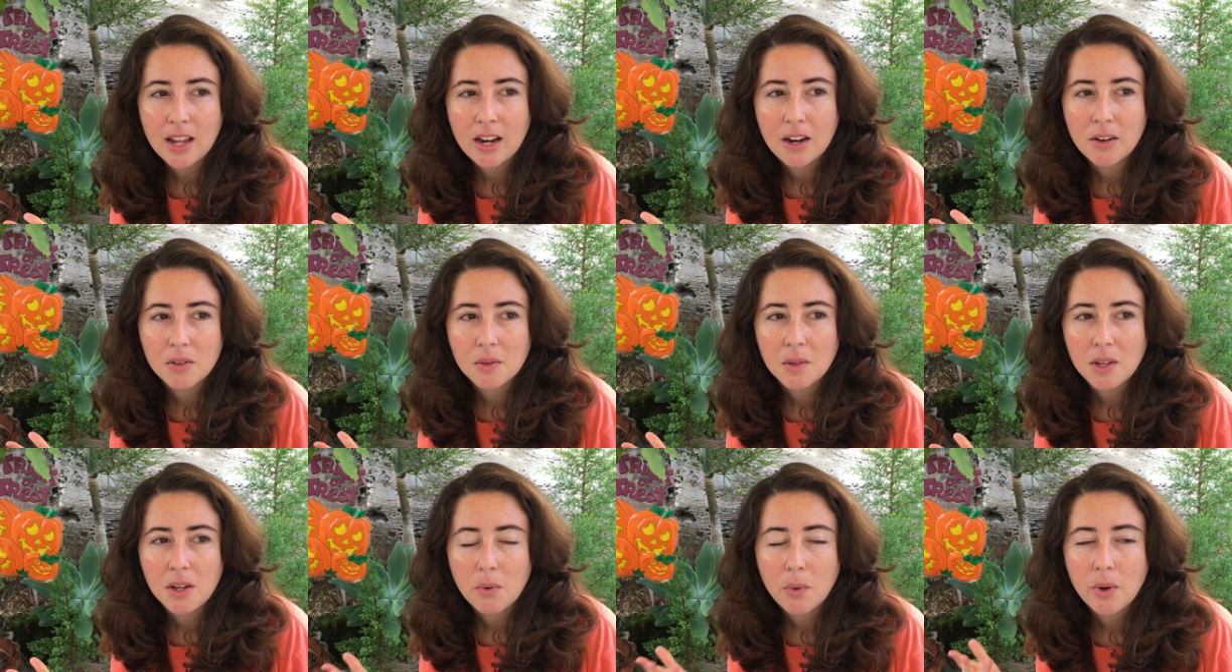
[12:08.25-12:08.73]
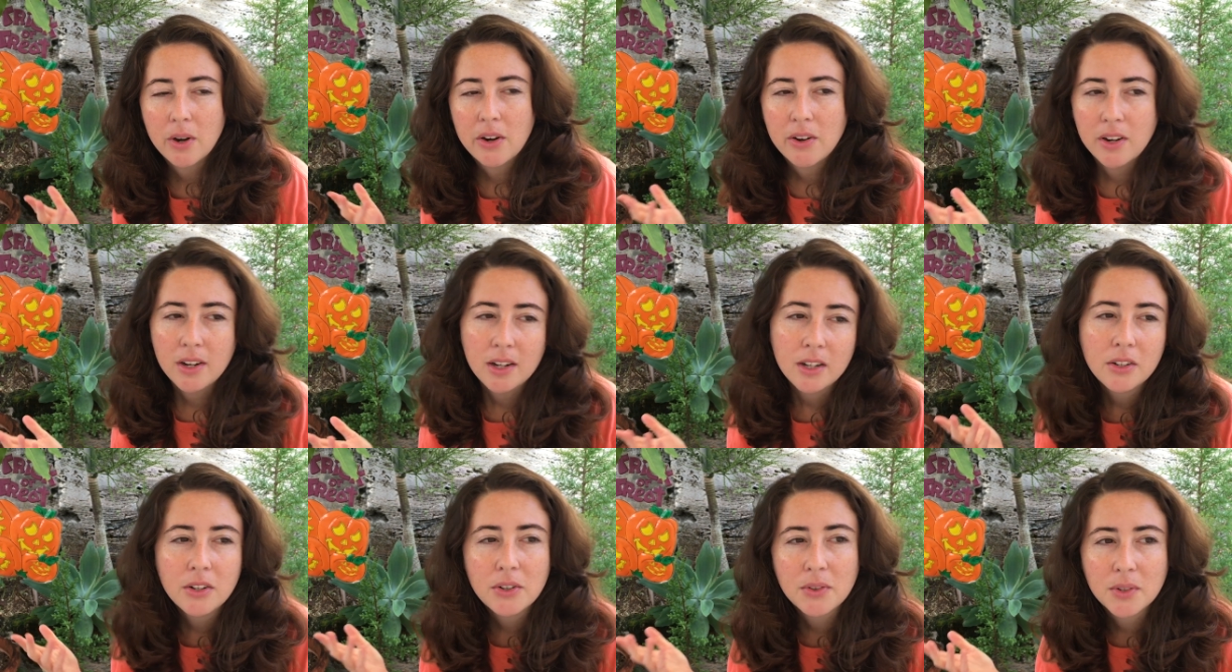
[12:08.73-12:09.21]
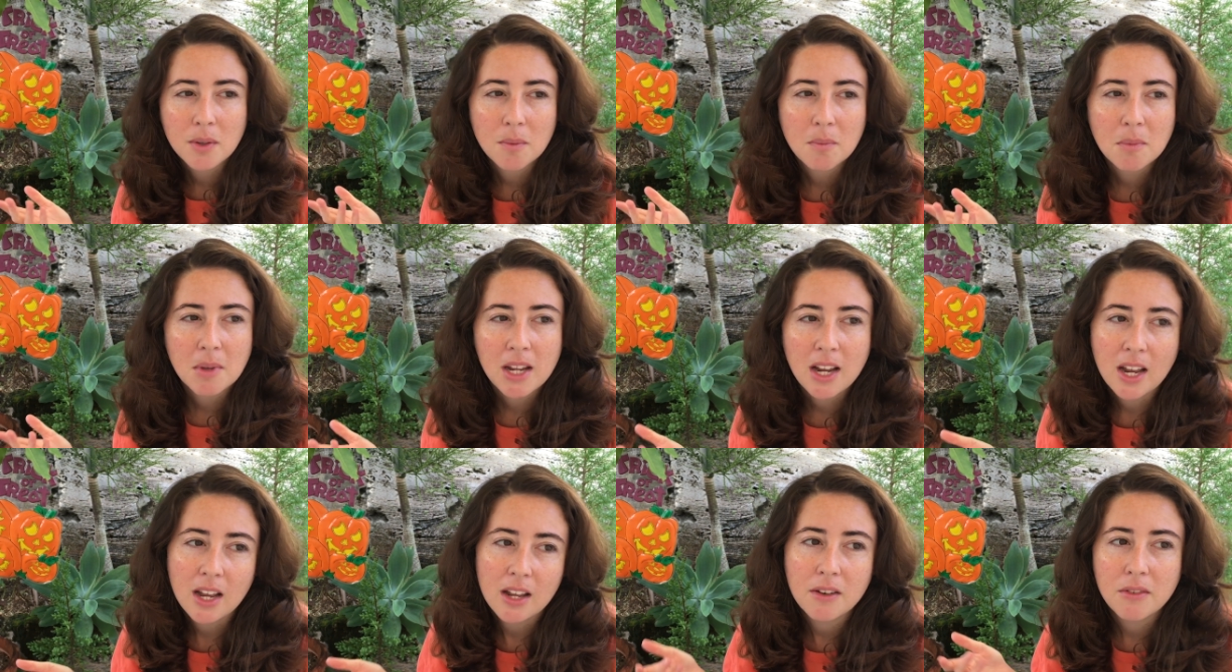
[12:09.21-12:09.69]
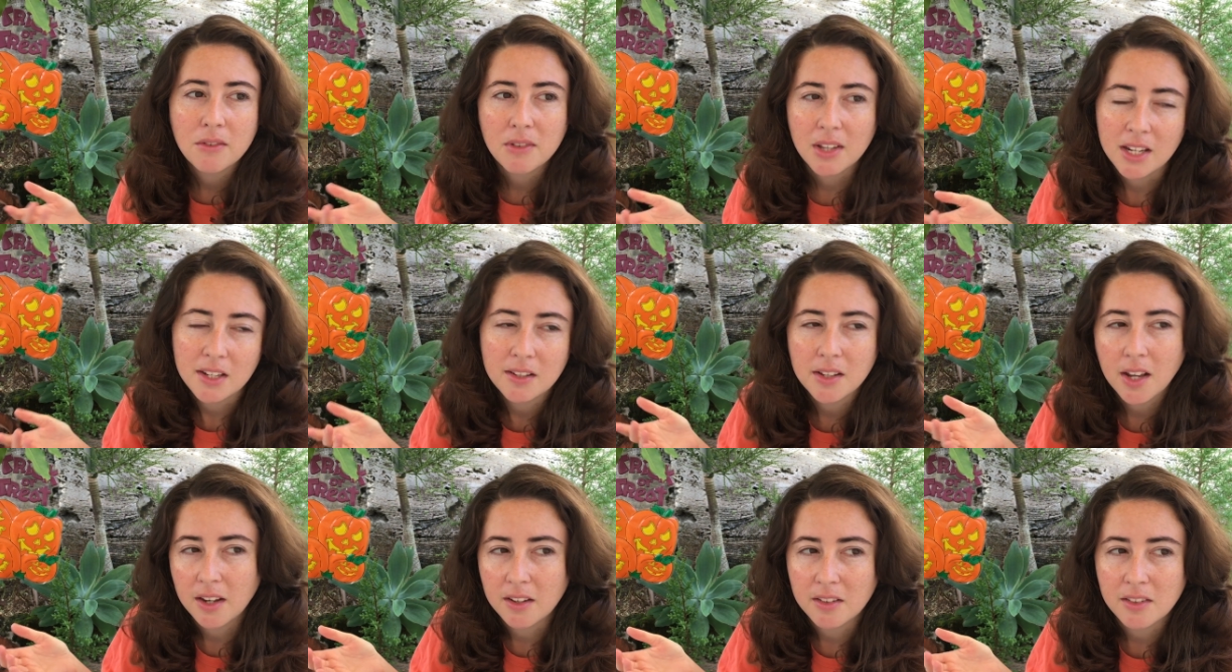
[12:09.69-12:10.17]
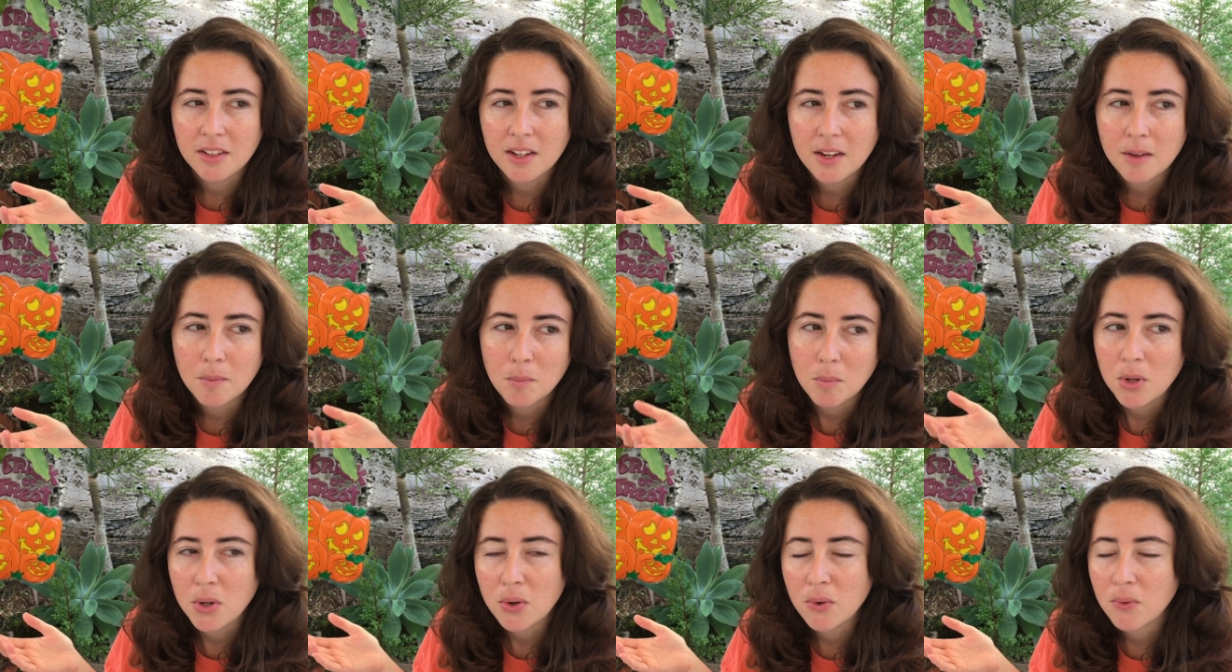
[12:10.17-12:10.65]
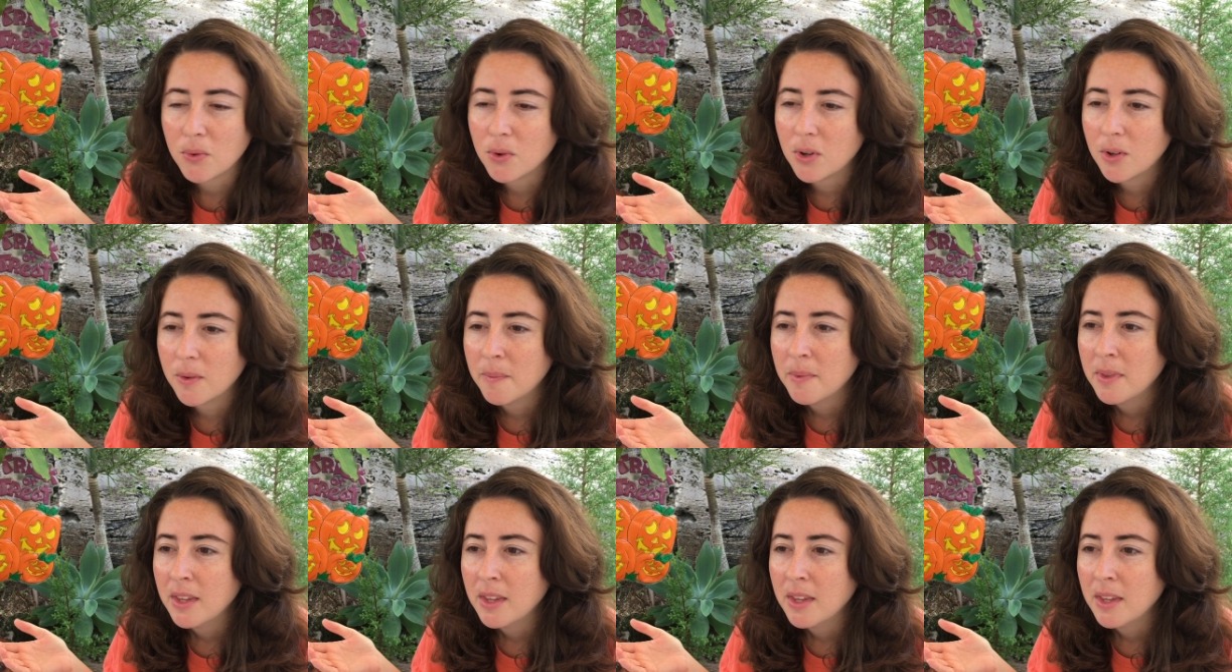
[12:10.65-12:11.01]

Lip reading: I was like, why don't I do something kind of like sexy and beautiful?